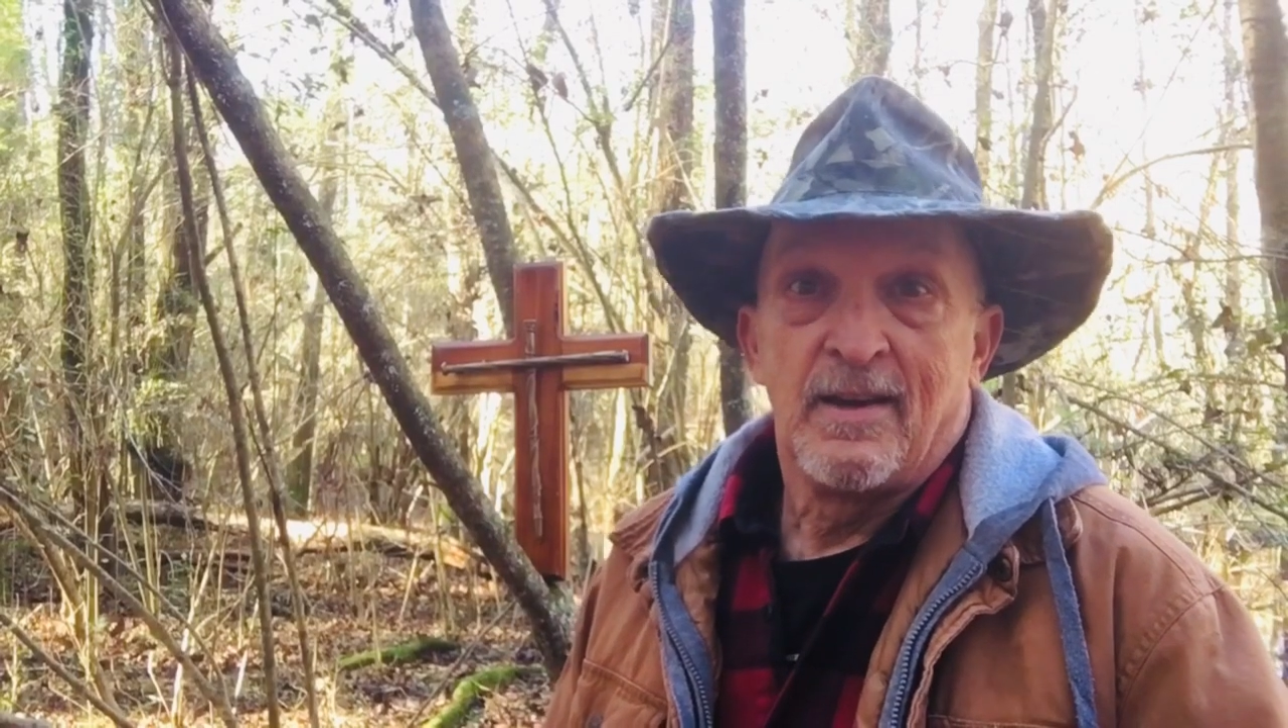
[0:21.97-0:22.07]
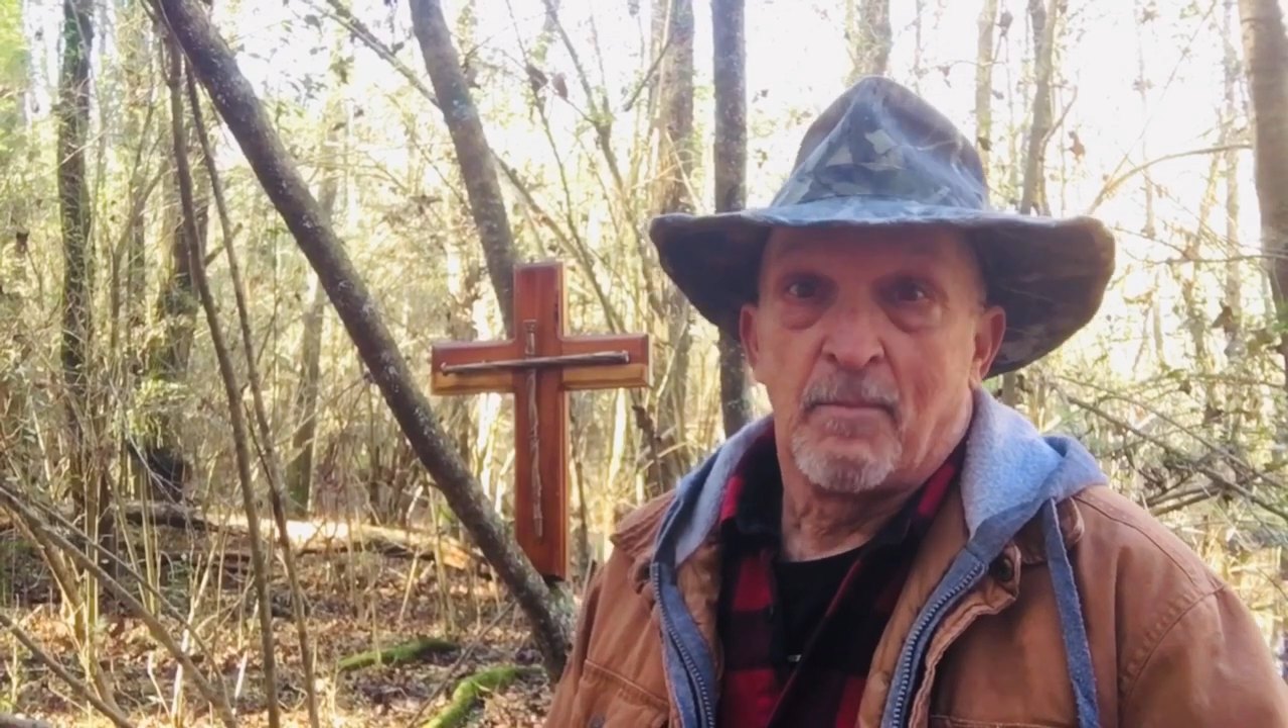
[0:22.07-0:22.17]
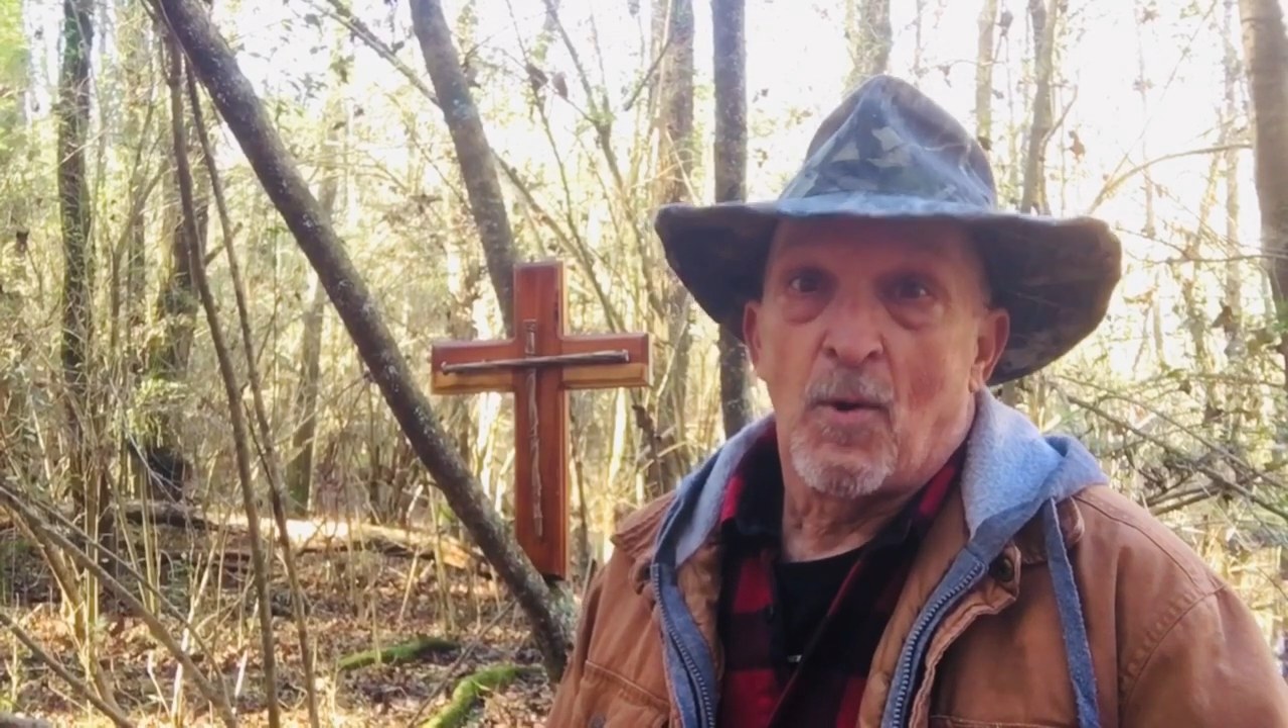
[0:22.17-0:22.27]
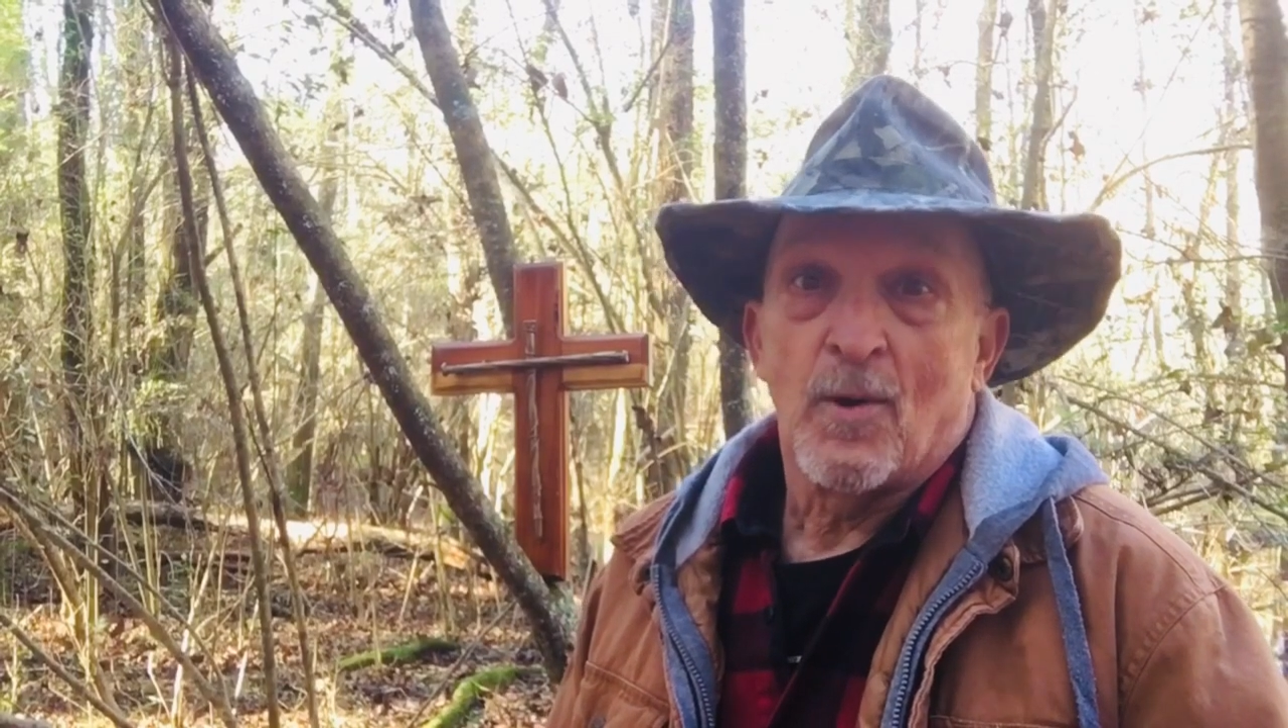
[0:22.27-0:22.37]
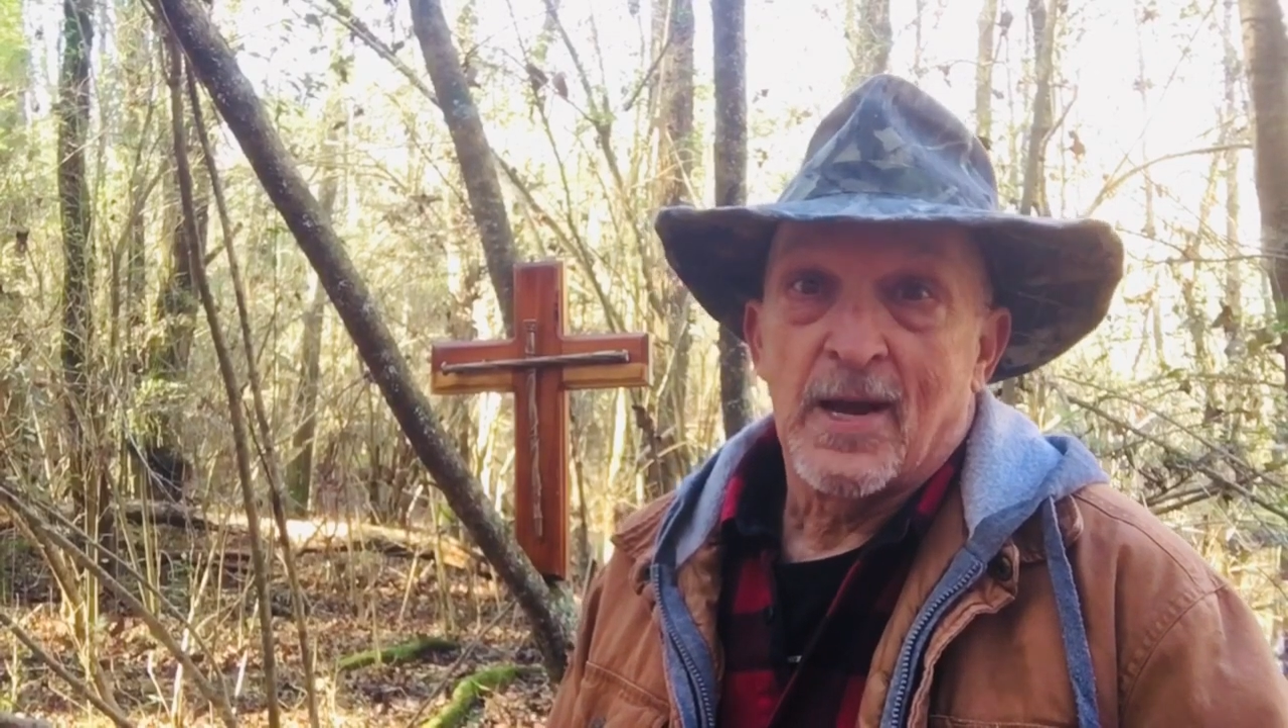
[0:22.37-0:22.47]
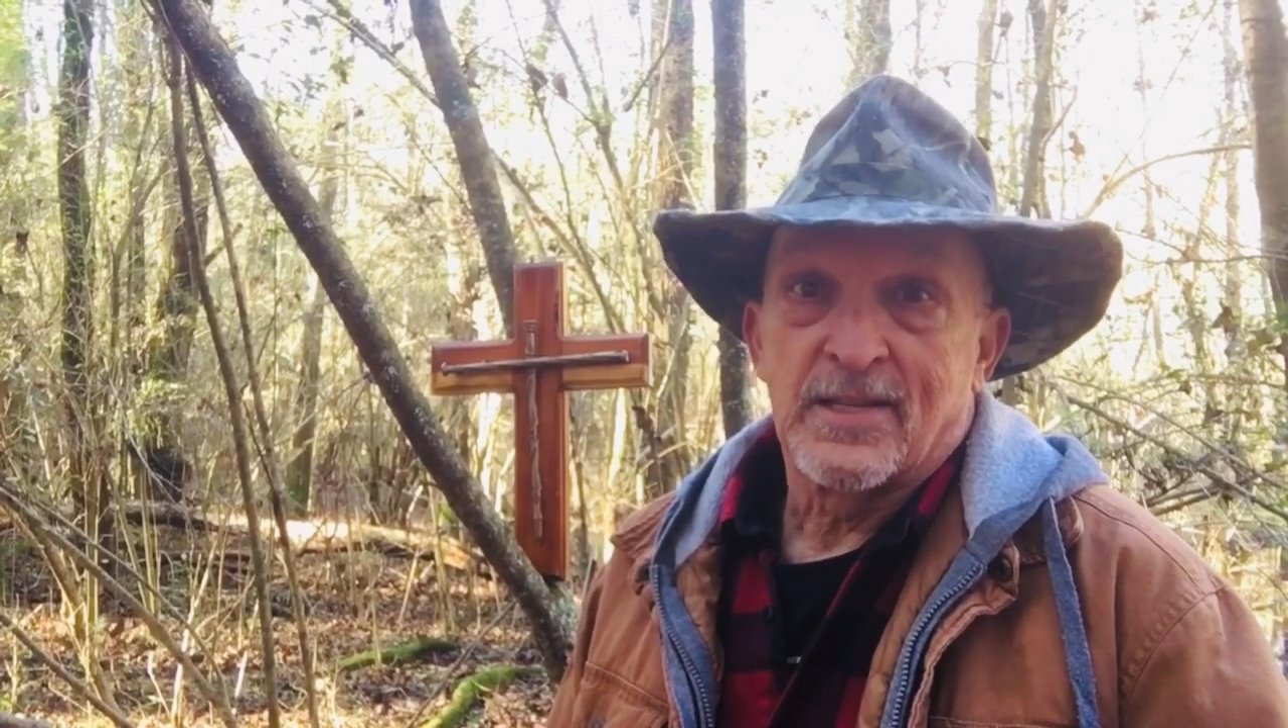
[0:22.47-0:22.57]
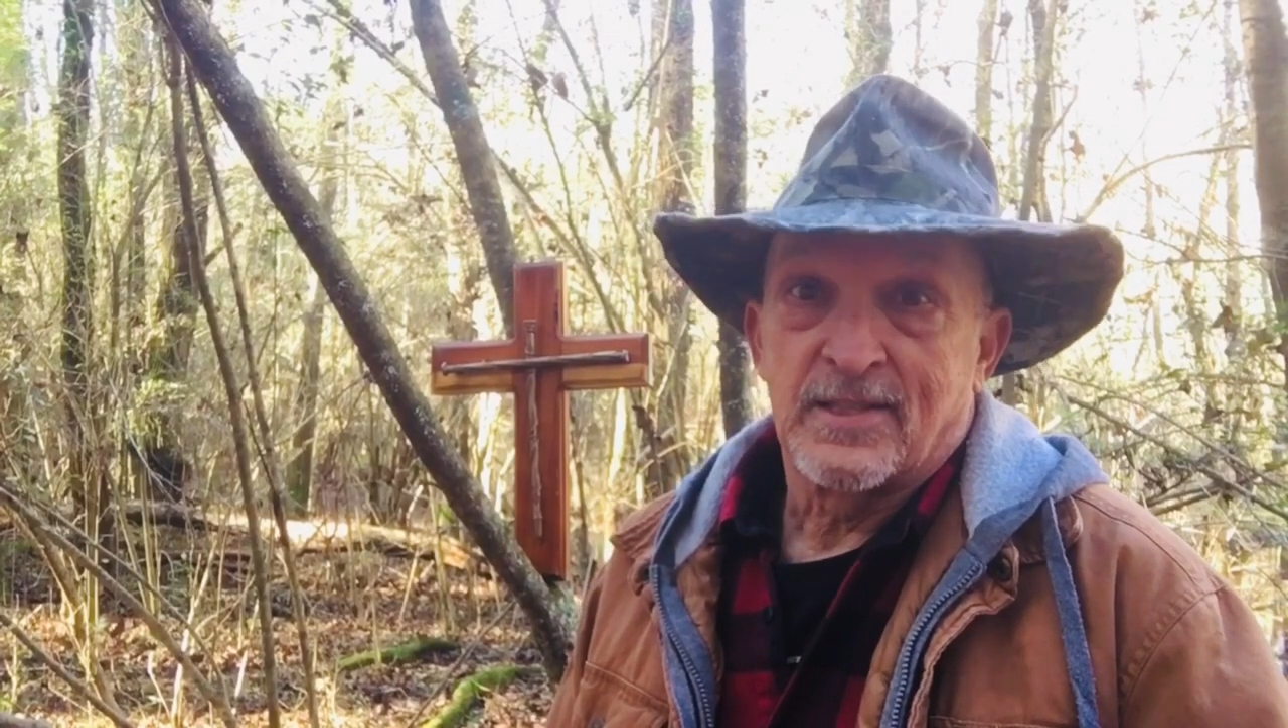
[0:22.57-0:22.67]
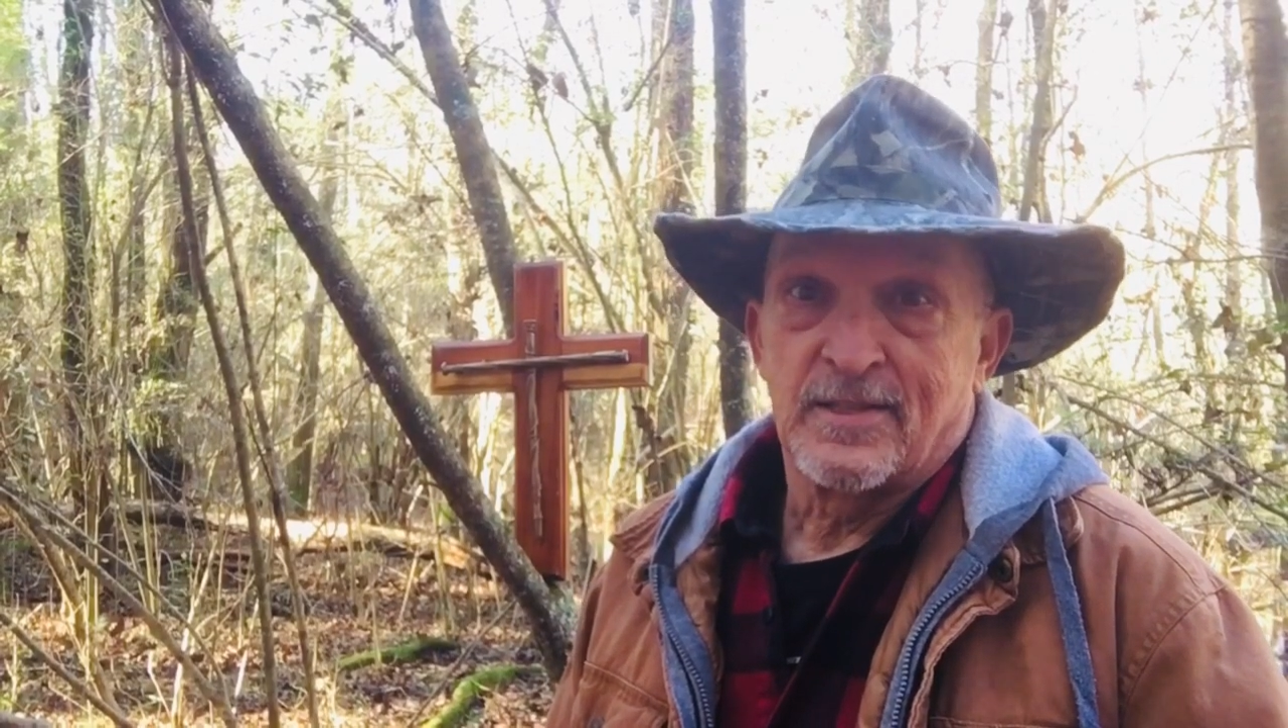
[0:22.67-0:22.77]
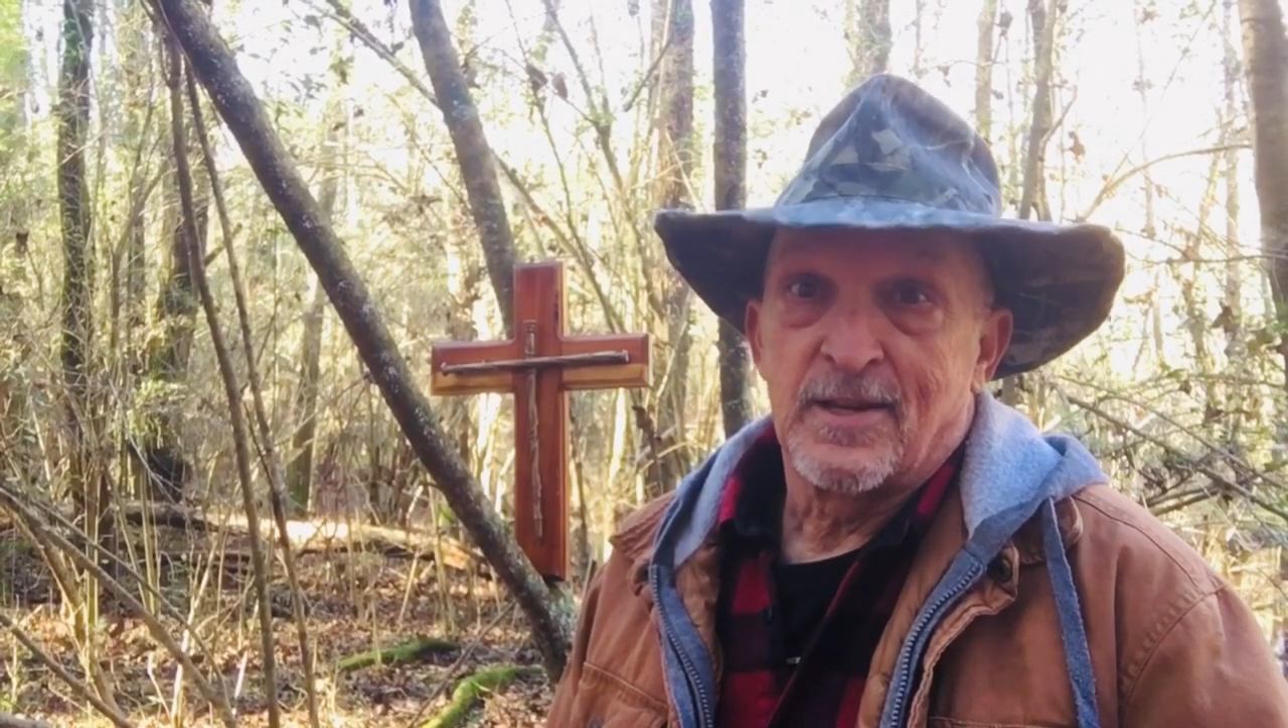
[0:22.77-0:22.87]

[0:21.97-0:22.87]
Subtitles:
more or less as